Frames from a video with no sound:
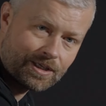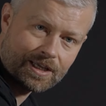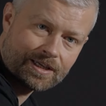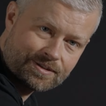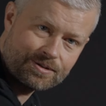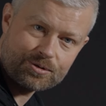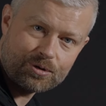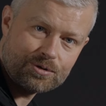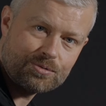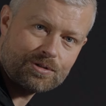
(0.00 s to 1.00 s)
your legs and
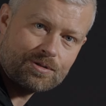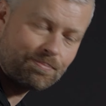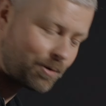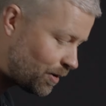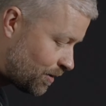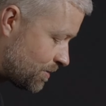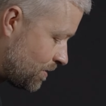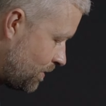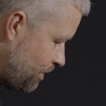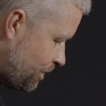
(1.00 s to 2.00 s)
try and twist the bars.
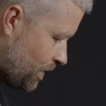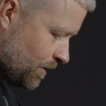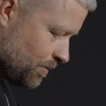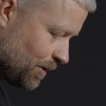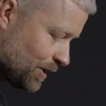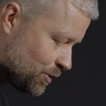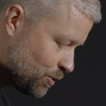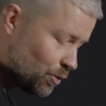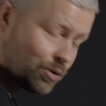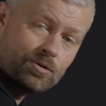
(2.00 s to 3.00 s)
Make
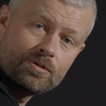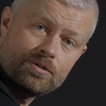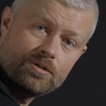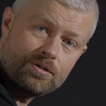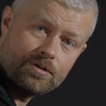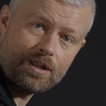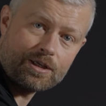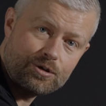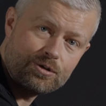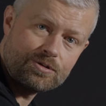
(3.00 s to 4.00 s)
sure that they're
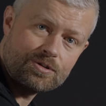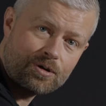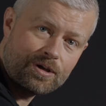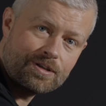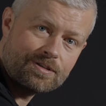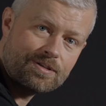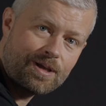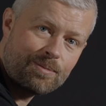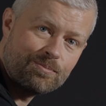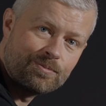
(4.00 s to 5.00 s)
good and tight in the
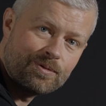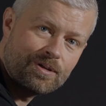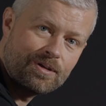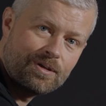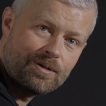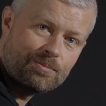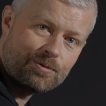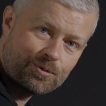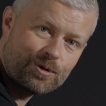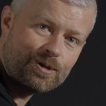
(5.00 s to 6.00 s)
stem
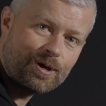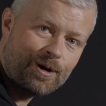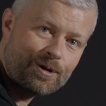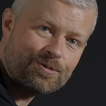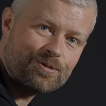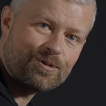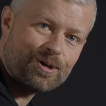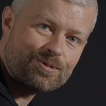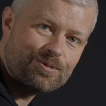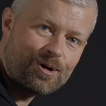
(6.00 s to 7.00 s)
before you go out for your
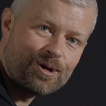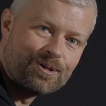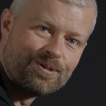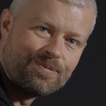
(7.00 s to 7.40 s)
first ride.